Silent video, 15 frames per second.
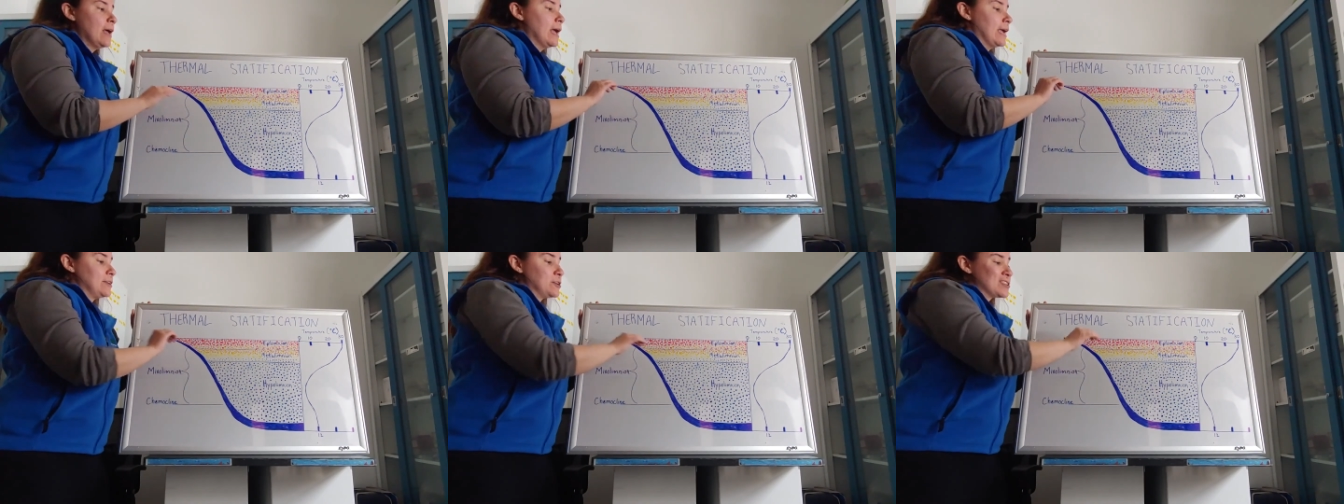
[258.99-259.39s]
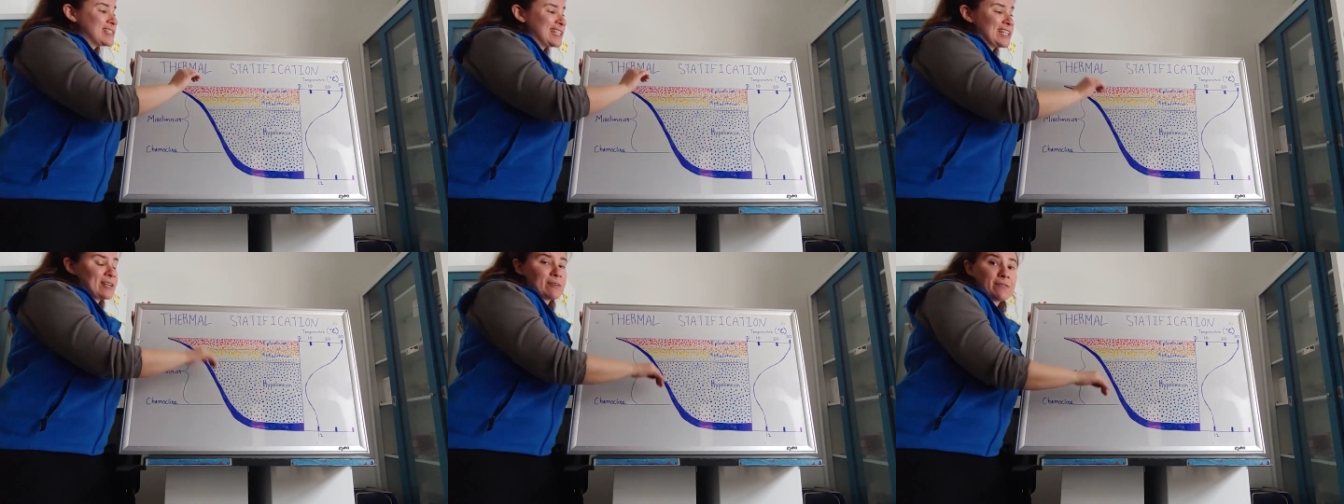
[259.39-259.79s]
and you
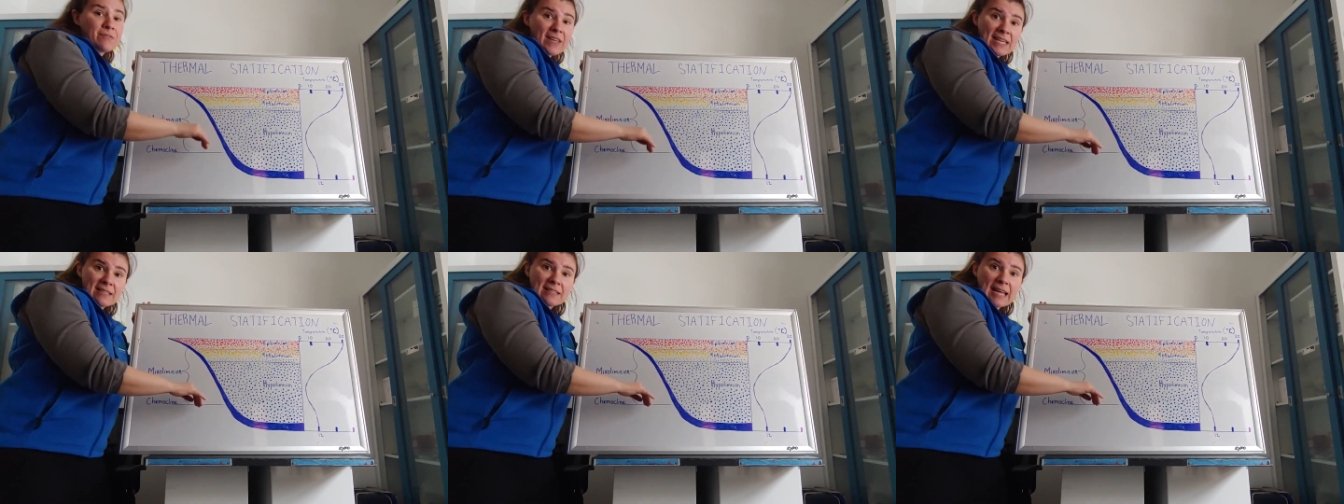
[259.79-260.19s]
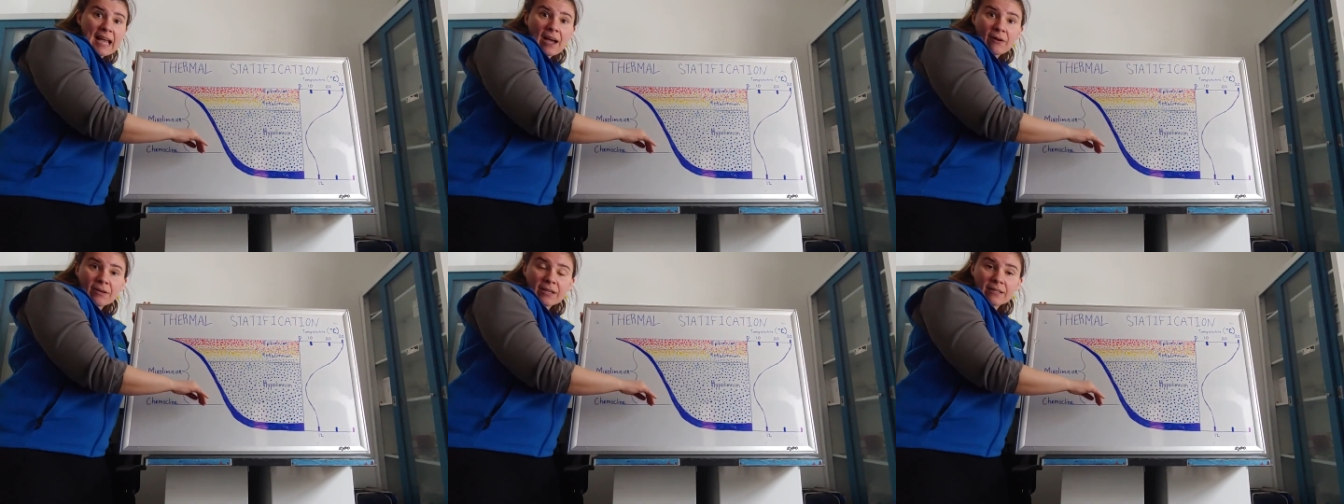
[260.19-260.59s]
stick your feet
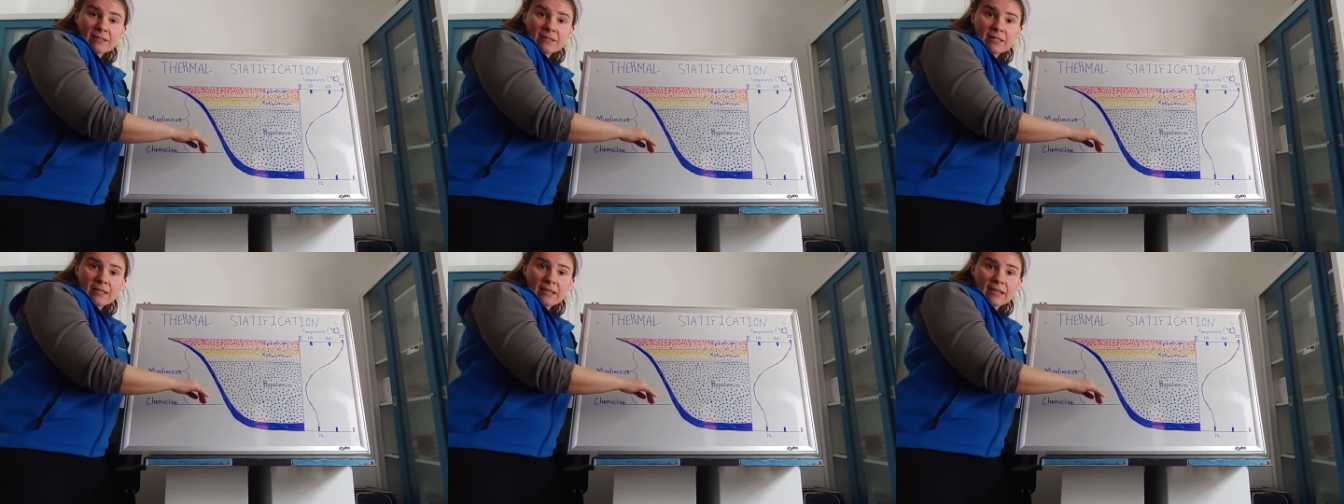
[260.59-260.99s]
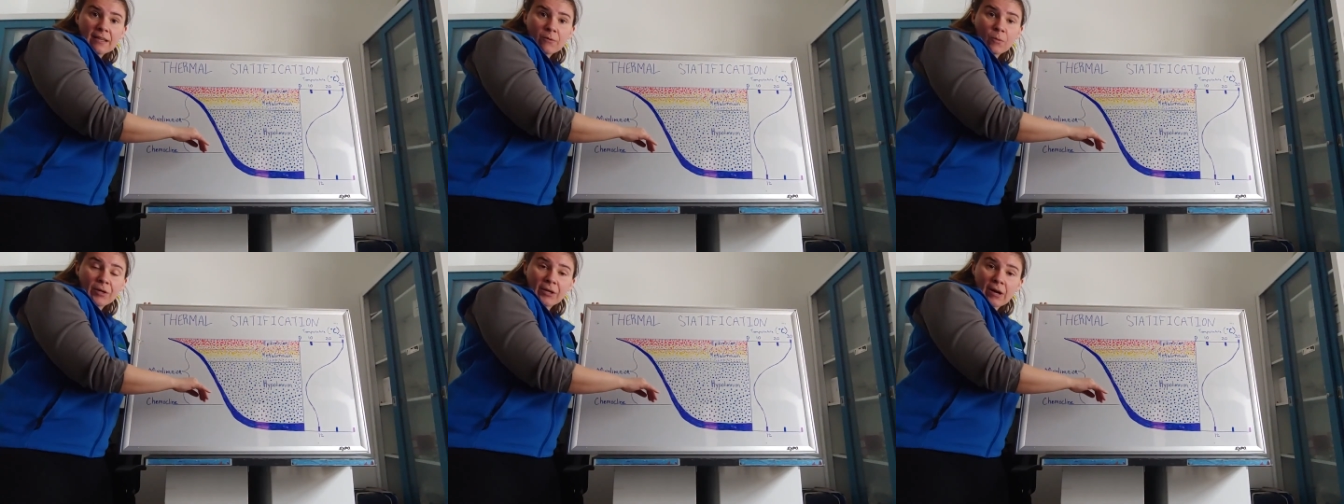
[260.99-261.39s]
down in it
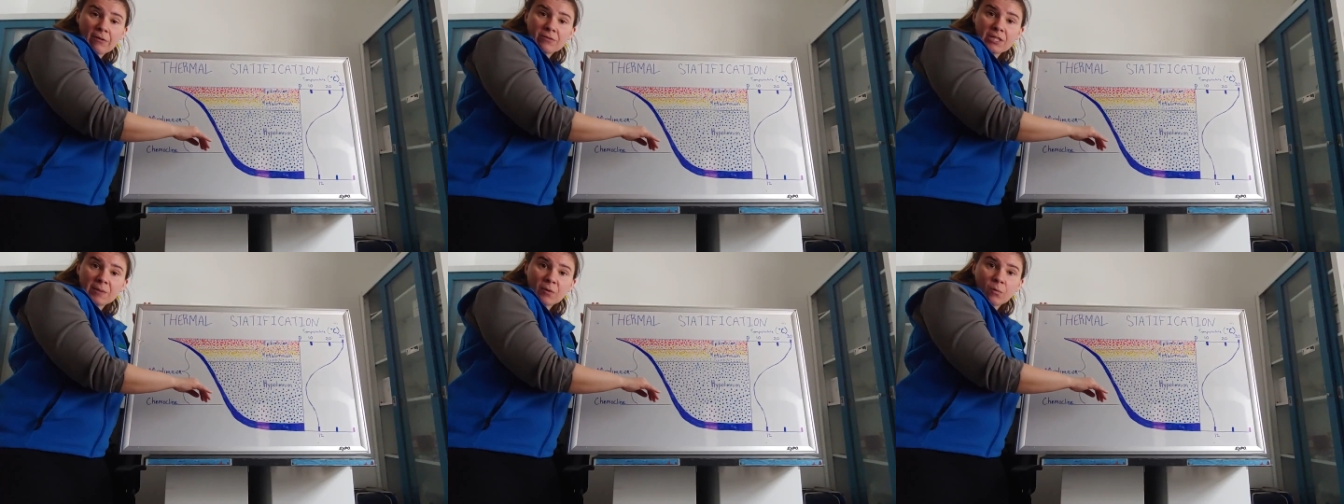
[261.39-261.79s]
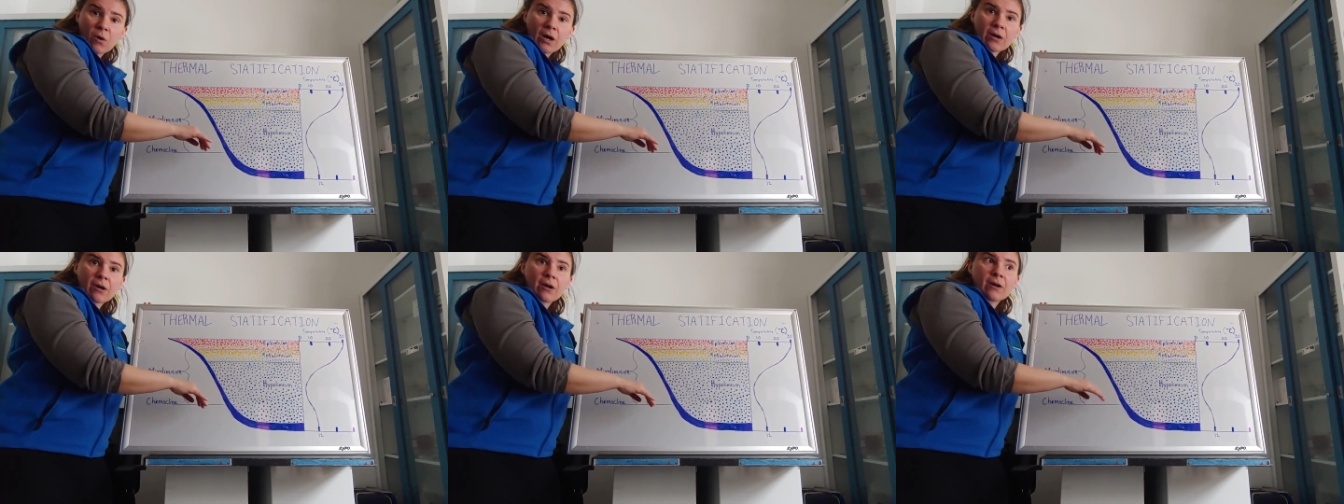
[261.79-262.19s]
when you're out in deeper
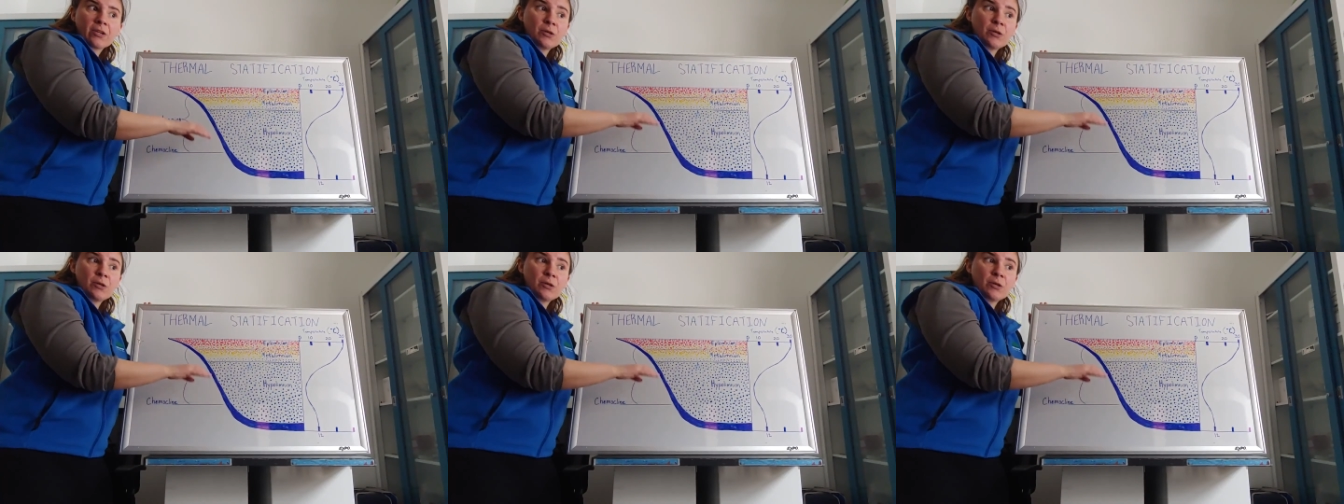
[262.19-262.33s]
water,